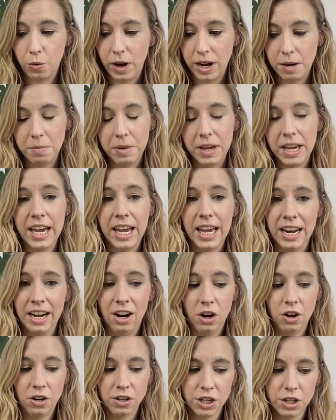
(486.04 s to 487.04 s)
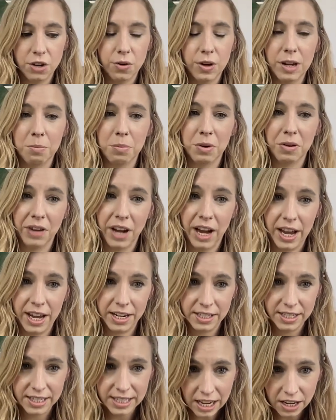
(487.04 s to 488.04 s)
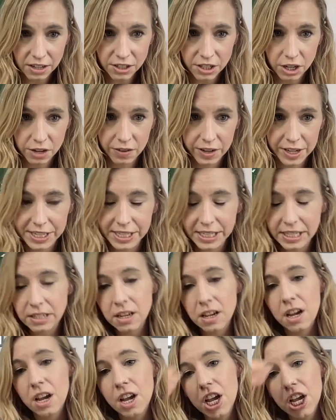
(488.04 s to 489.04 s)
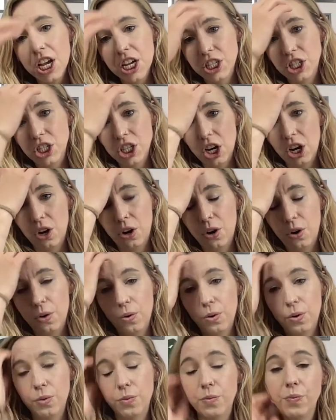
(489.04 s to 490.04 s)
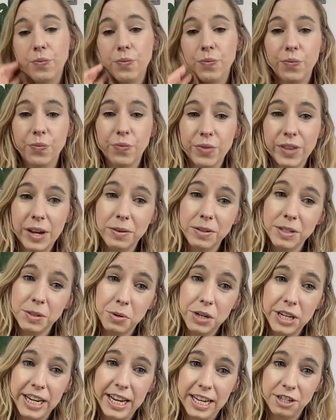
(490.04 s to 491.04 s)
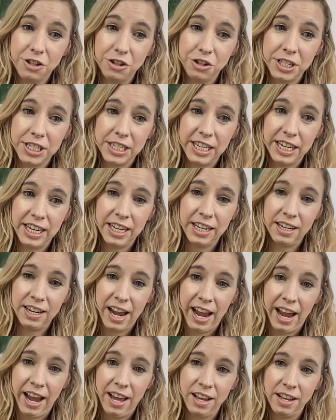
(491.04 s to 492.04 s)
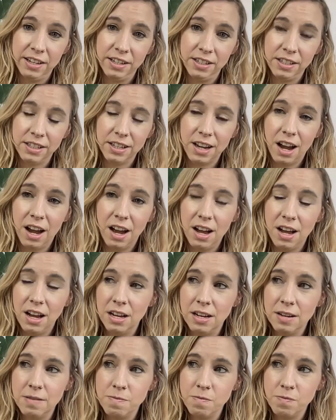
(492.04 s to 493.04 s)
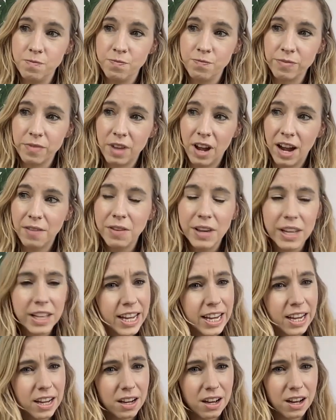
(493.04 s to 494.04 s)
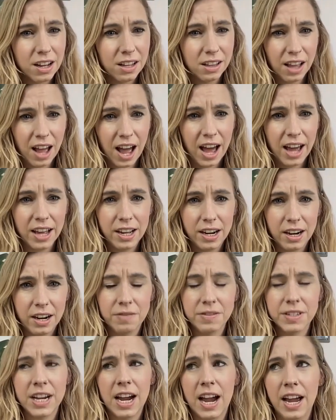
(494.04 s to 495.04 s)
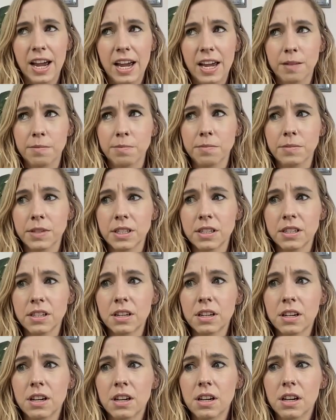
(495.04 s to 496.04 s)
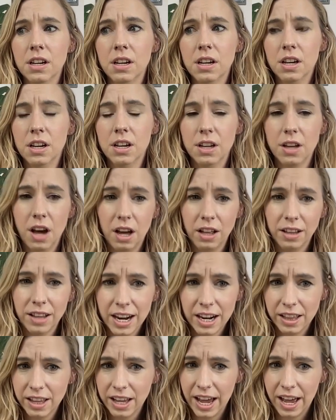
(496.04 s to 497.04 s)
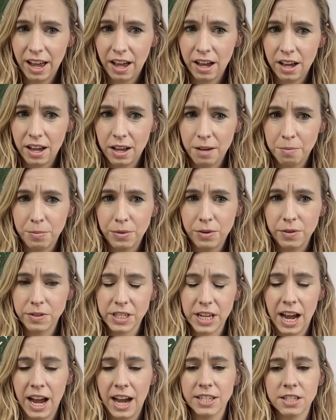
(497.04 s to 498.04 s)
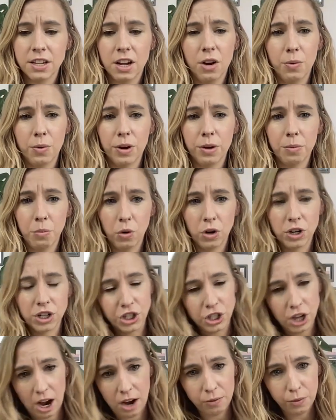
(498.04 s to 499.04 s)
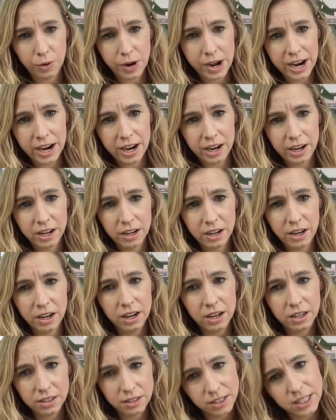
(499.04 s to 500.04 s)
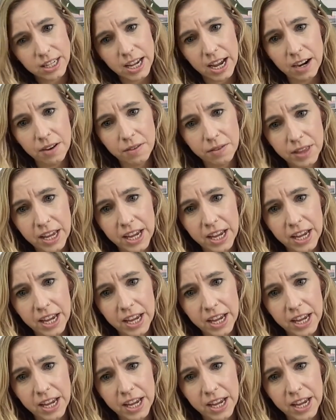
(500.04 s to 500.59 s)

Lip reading: quite a bit, and it also can provide cell service. So that was pretty interesting. And I feel like a lot of times, a lot of the booths I saw were more software side of